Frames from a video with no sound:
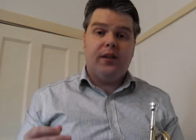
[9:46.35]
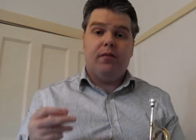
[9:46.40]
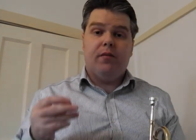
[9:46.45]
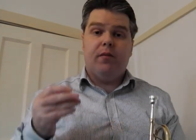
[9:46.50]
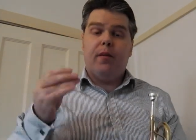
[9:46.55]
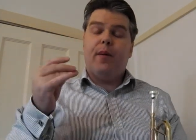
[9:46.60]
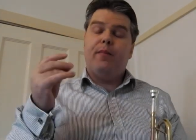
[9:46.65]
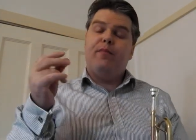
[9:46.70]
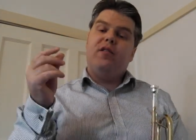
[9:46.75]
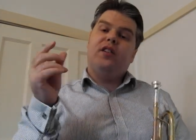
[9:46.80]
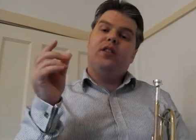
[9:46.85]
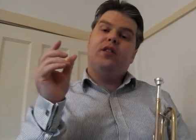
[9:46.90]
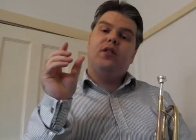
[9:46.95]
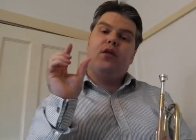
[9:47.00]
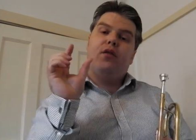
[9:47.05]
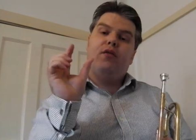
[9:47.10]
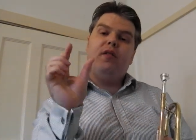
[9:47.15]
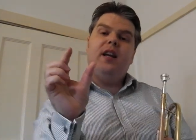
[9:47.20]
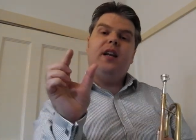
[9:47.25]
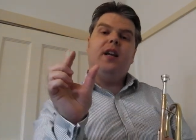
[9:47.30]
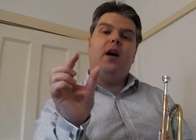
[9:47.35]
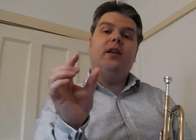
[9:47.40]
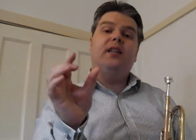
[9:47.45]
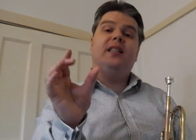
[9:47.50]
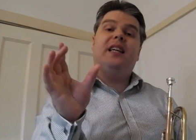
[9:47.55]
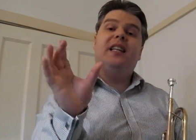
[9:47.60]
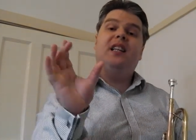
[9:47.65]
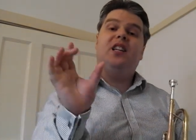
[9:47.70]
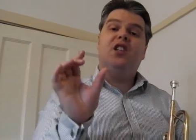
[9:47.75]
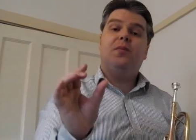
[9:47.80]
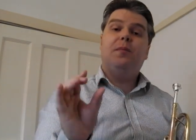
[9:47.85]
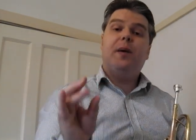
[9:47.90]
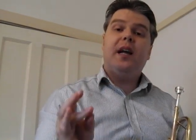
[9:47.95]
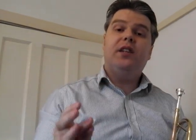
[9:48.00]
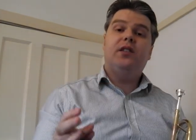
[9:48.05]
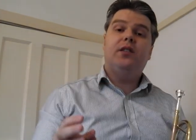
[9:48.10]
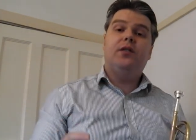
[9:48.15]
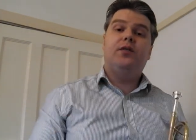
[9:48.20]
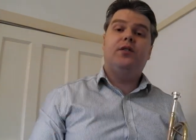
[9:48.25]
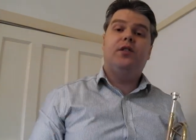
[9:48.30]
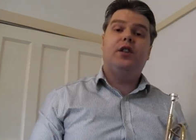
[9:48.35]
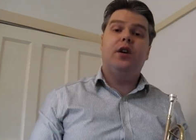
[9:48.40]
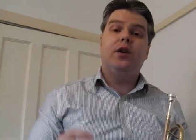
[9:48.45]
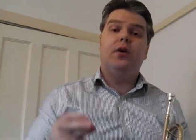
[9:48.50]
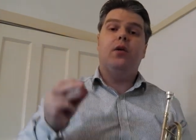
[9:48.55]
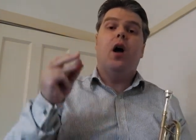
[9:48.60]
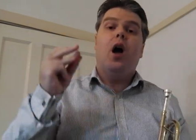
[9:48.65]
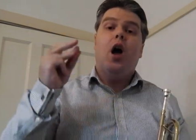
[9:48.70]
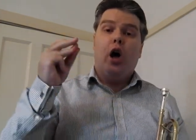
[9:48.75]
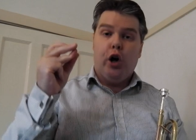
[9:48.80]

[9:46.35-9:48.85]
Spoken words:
And remember, it's 3 notes in the space of 2.